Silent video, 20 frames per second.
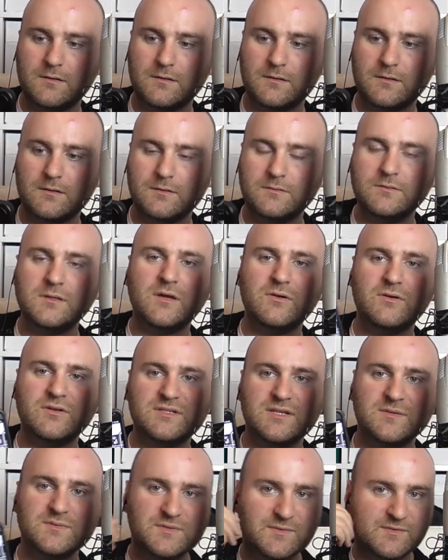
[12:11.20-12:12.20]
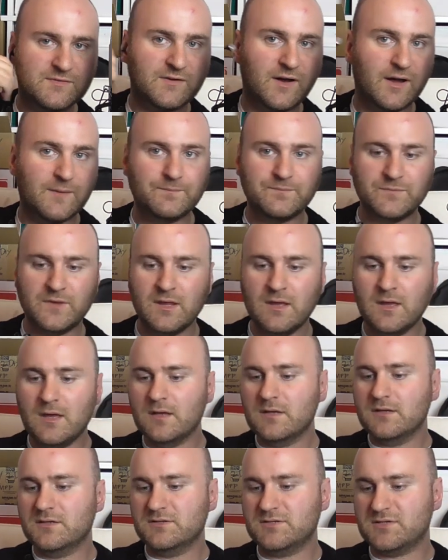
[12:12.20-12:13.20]
No, it seems to be fine.
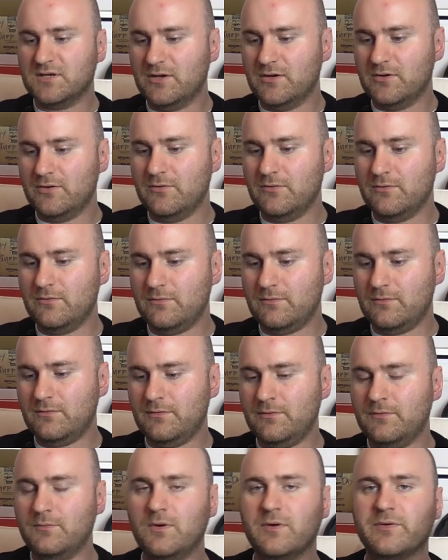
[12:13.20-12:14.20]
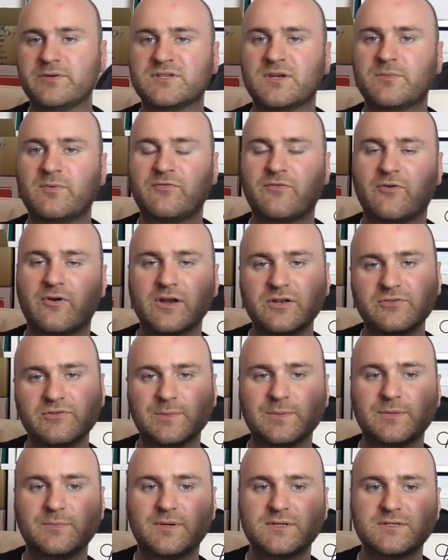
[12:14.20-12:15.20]
So, where was I before I
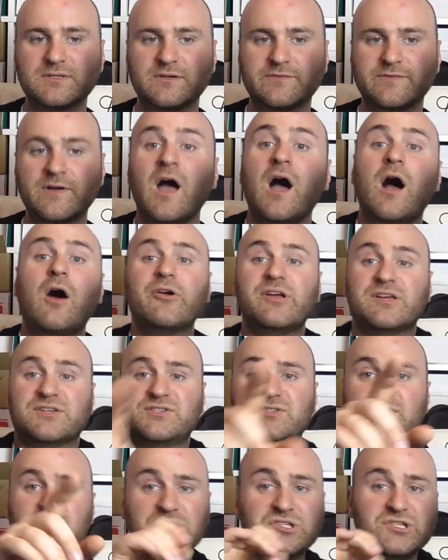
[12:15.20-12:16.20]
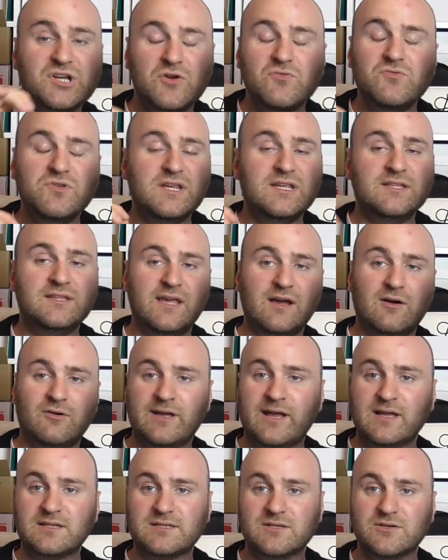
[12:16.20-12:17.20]
interrupted myself? Oh yes, you don't need the
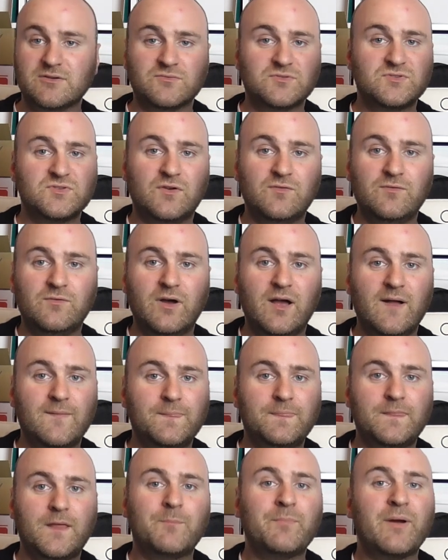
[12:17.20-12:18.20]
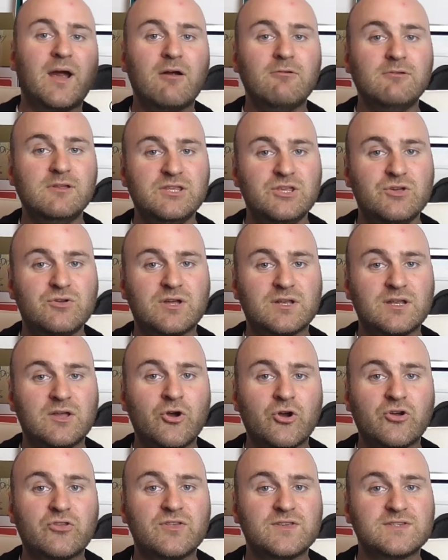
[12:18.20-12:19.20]
Elgato software. Apparently you can
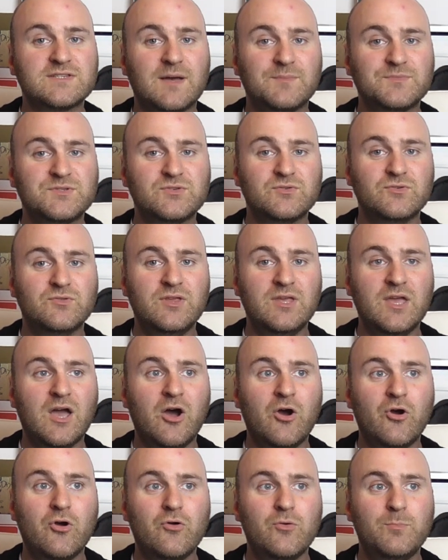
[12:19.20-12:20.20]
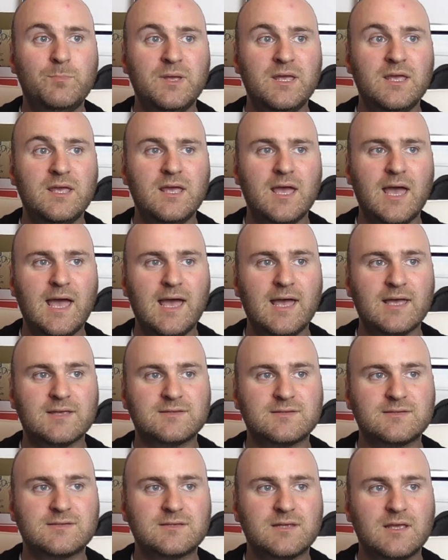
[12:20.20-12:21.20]
hook this up to the
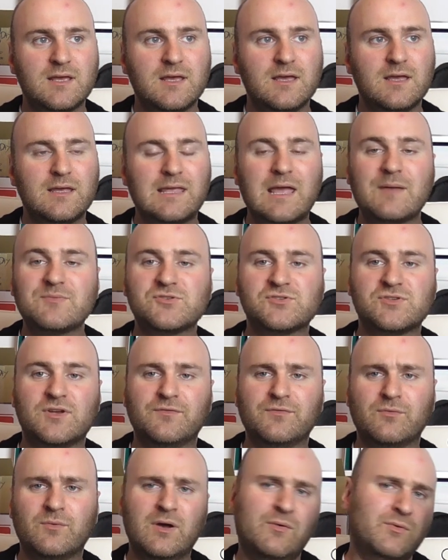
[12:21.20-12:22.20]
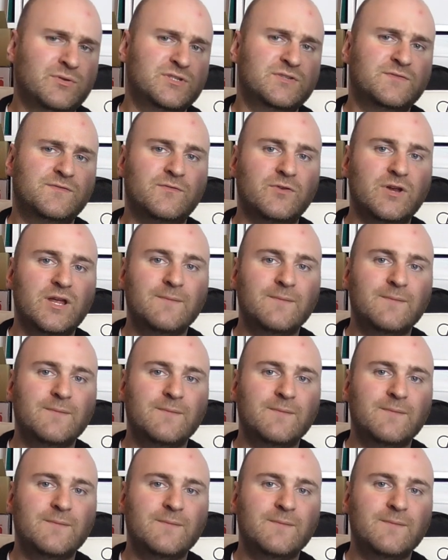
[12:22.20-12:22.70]
OBS capture software, which is free.